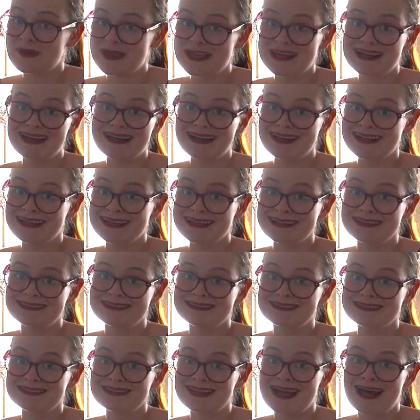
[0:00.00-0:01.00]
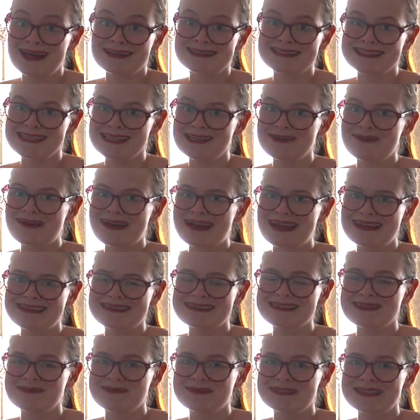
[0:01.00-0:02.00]
being here. I'll see you
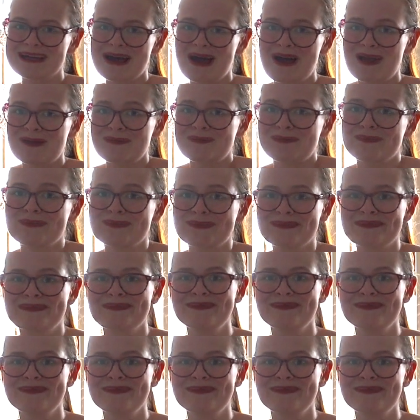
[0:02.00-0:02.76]
again sometime.